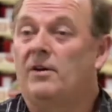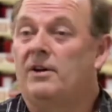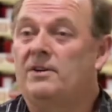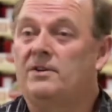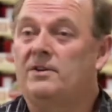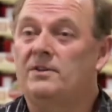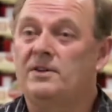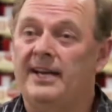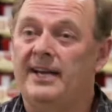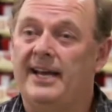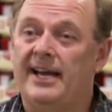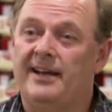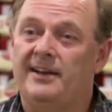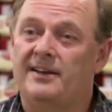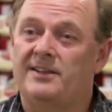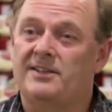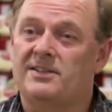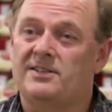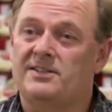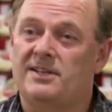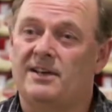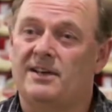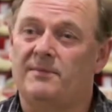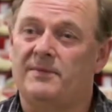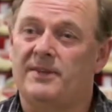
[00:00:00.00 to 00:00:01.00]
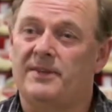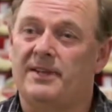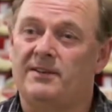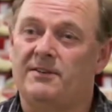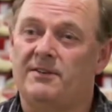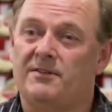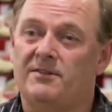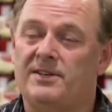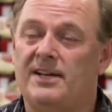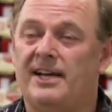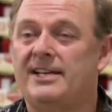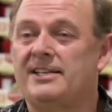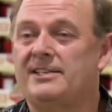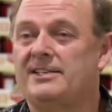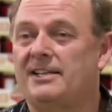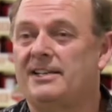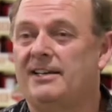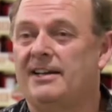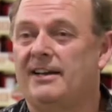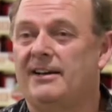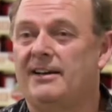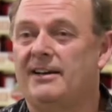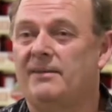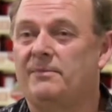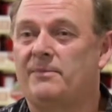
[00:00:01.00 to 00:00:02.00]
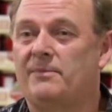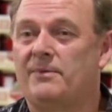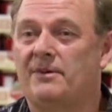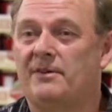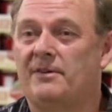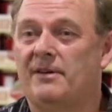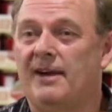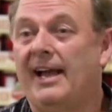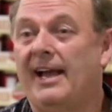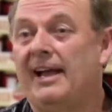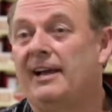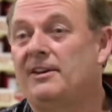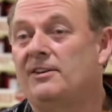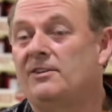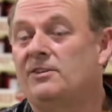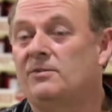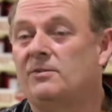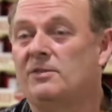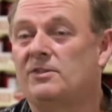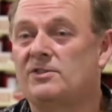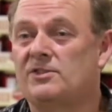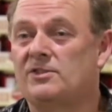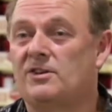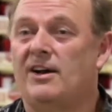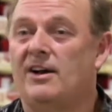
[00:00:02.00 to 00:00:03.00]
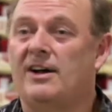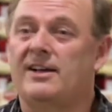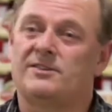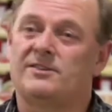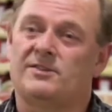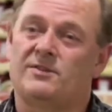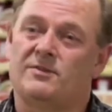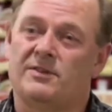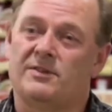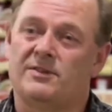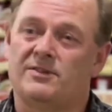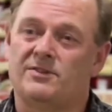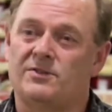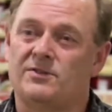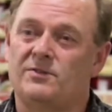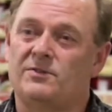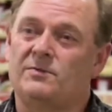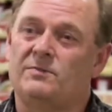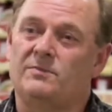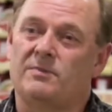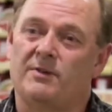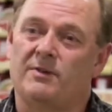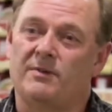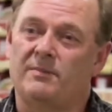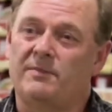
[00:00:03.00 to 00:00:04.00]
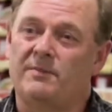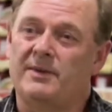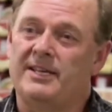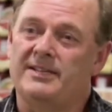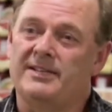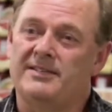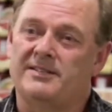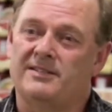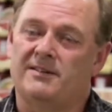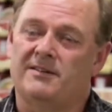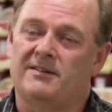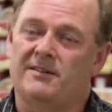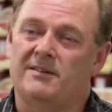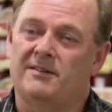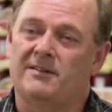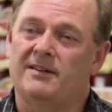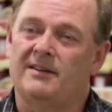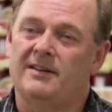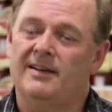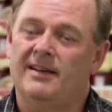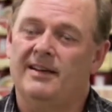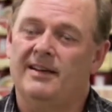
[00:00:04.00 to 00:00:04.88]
you can add it to something or dice it up or add it to a sauce or a soup or a pizza.